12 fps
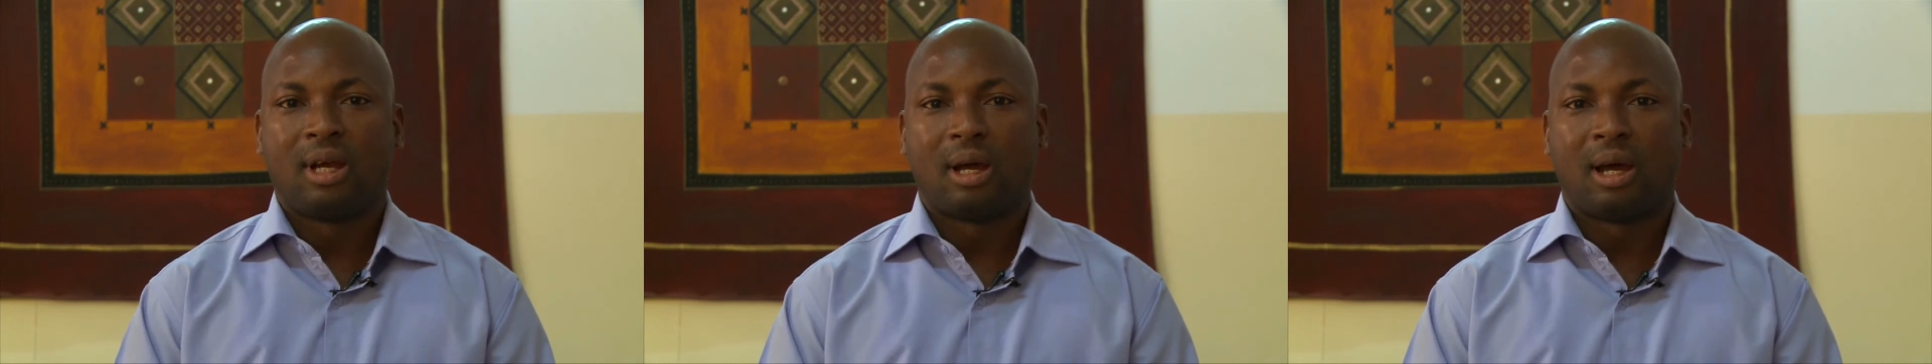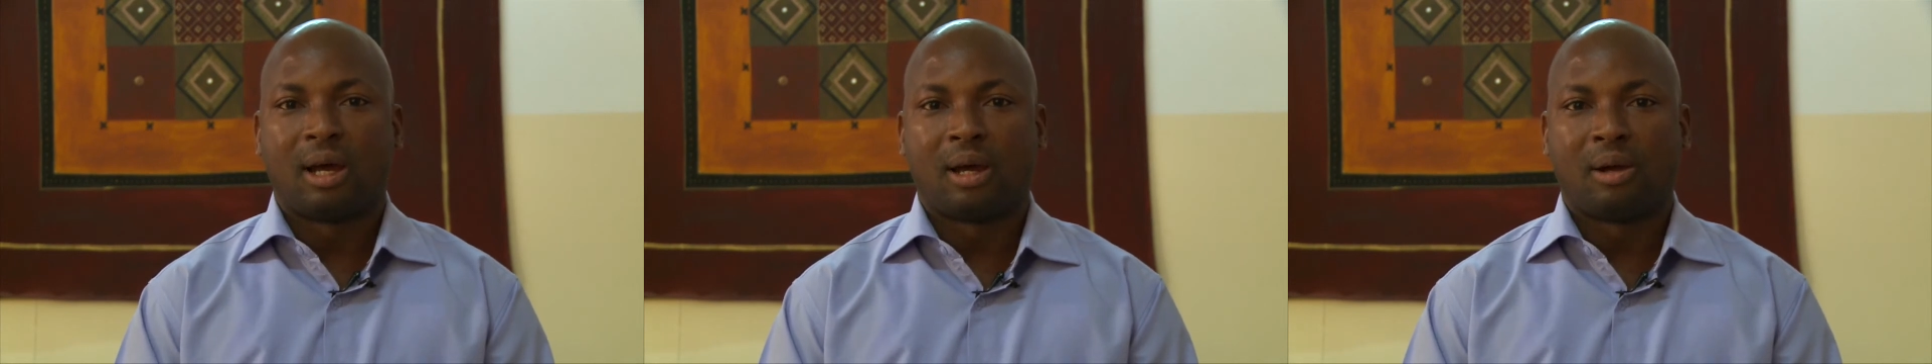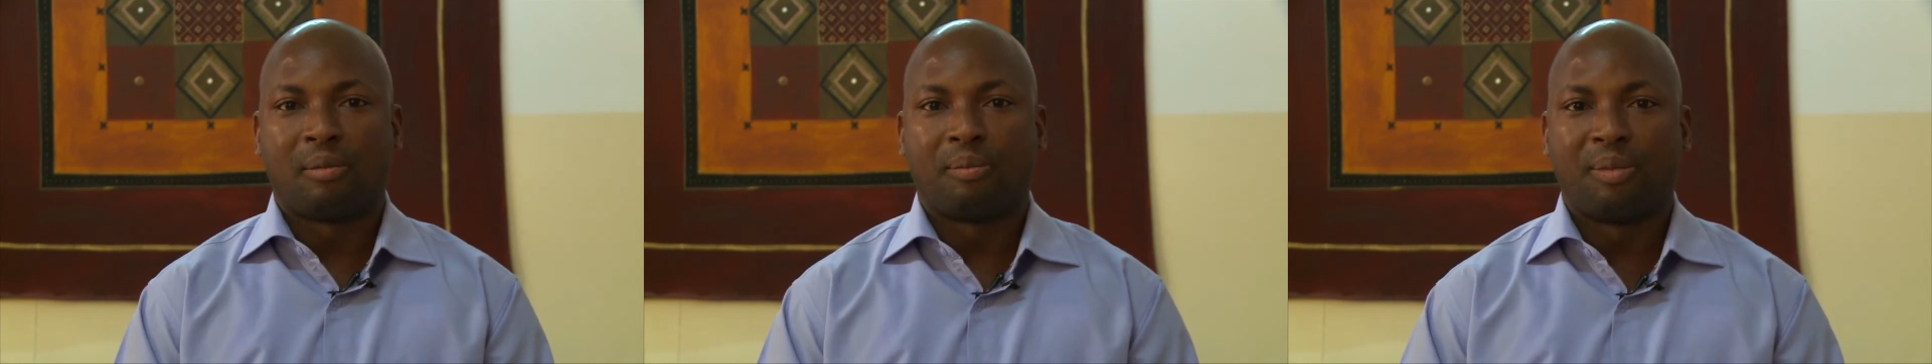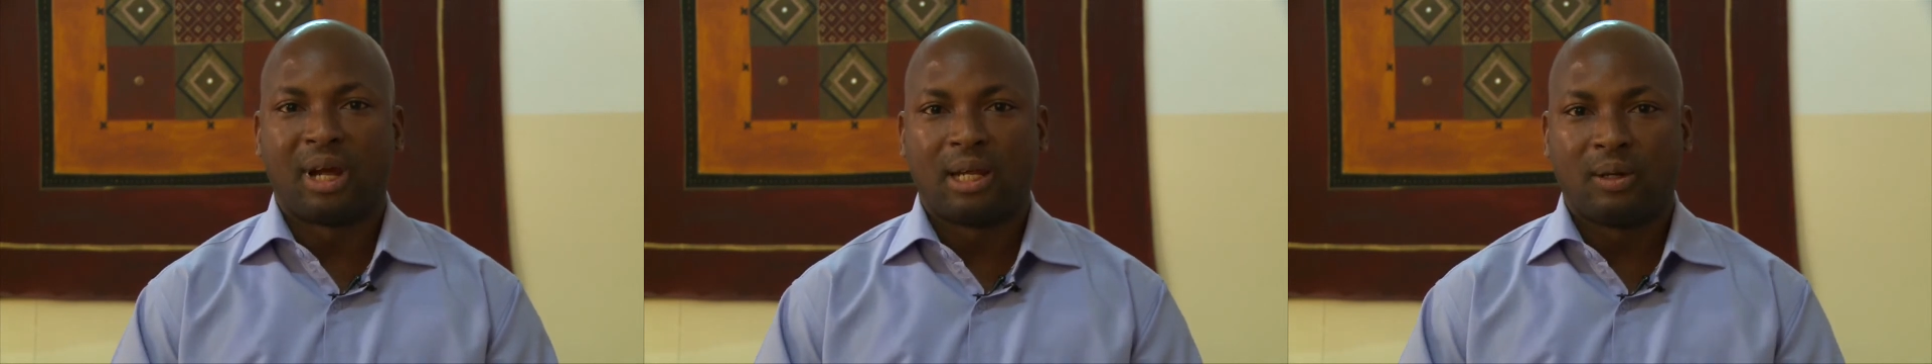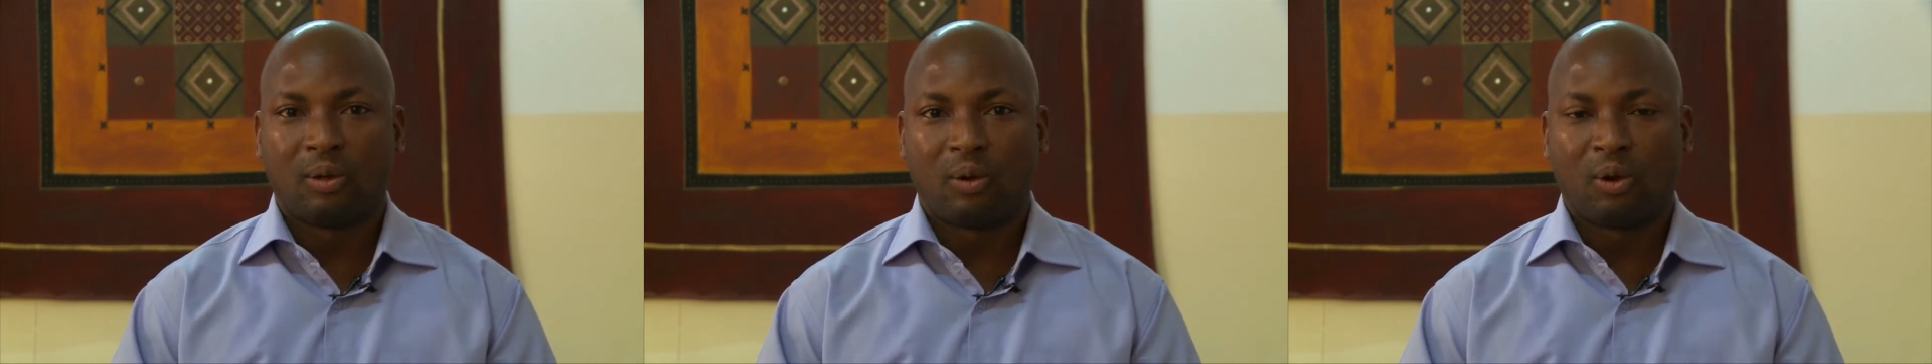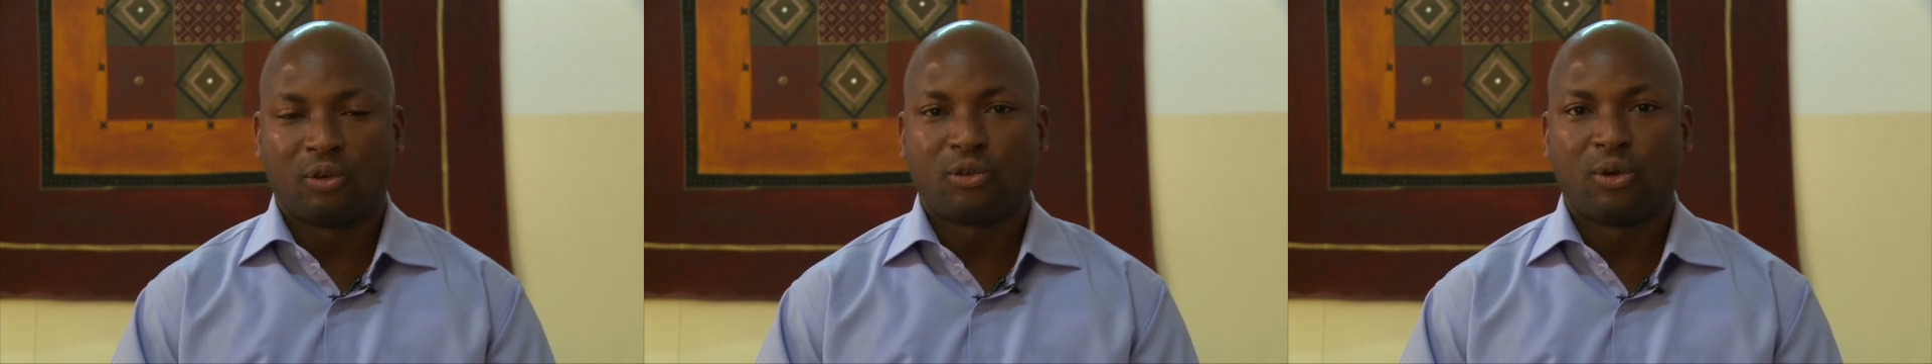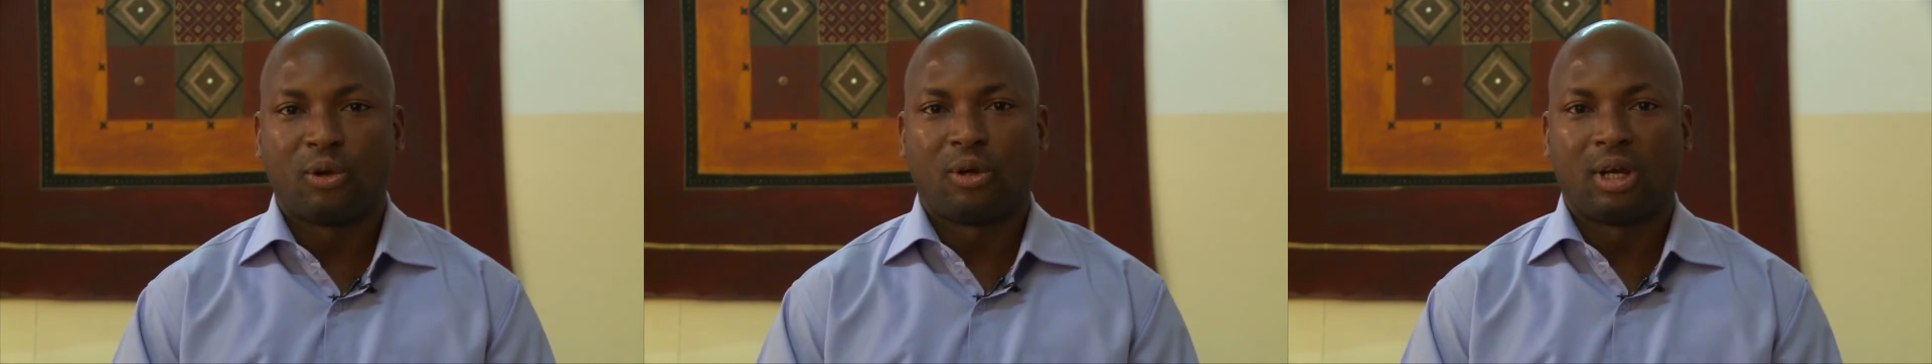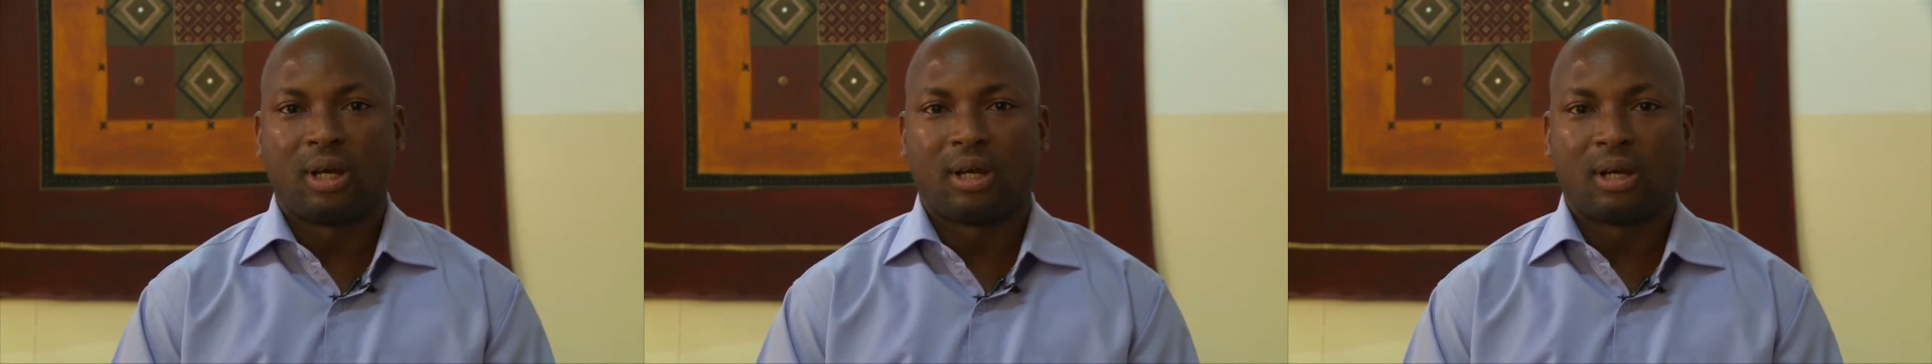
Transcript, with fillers: uh, by also